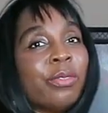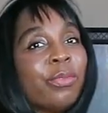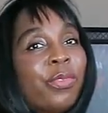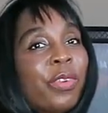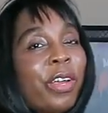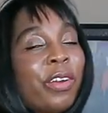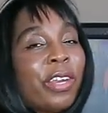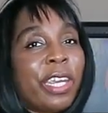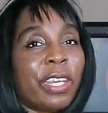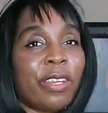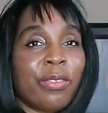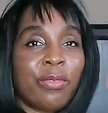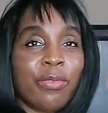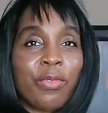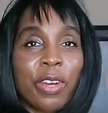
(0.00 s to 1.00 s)

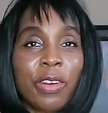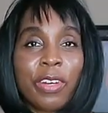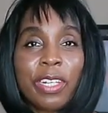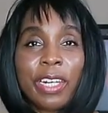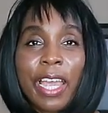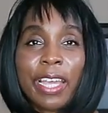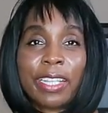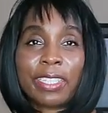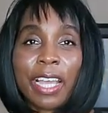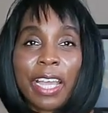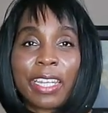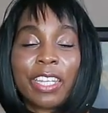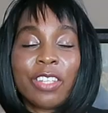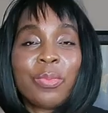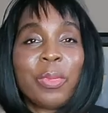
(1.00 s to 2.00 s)
Very nice,
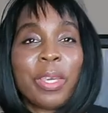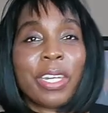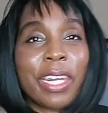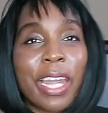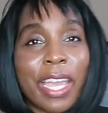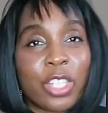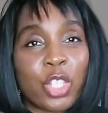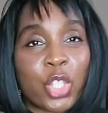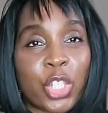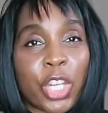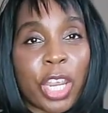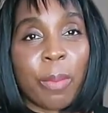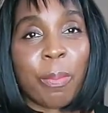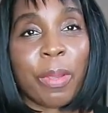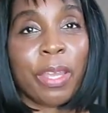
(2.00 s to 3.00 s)
and gives me a nice
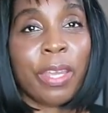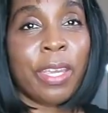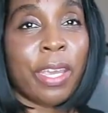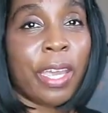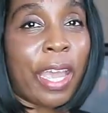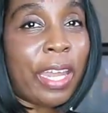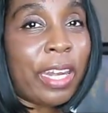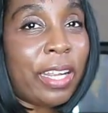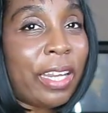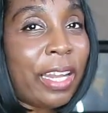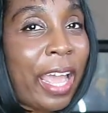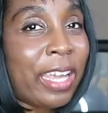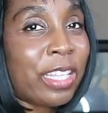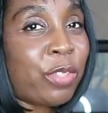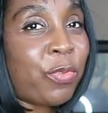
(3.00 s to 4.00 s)
shape and a
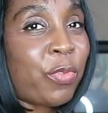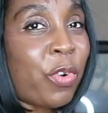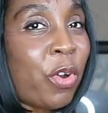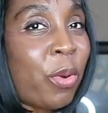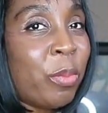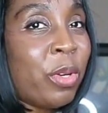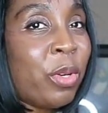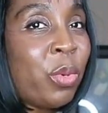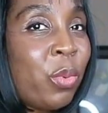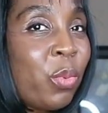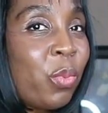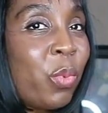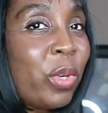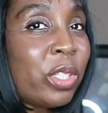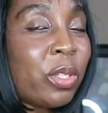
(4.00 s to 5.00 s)
nice form
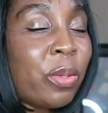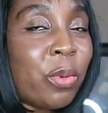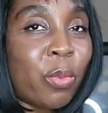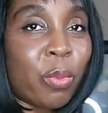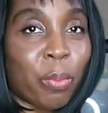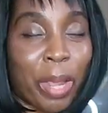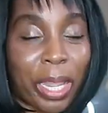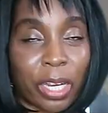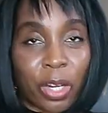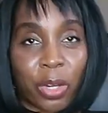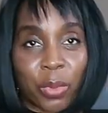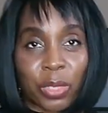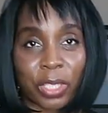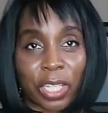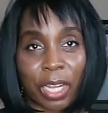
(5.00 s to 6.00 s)
with my
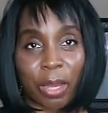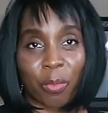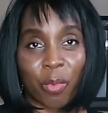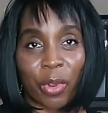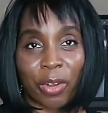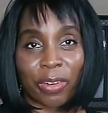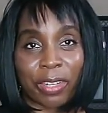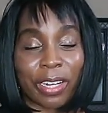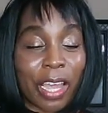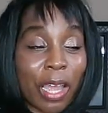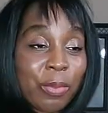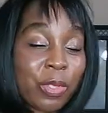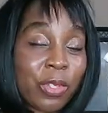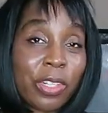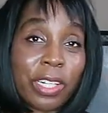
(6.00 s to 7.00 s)
clothes that I'm wearing. I
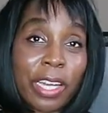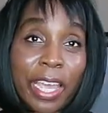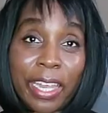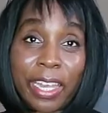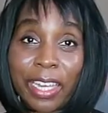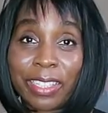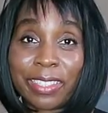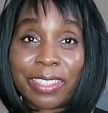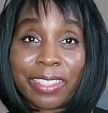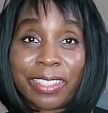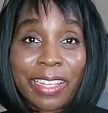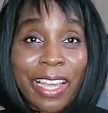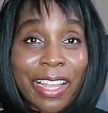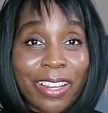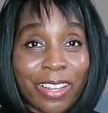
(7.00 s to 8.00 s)
absolutely like it.
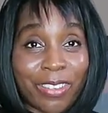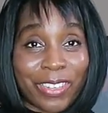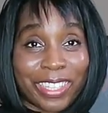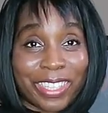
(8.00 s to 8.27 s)
I love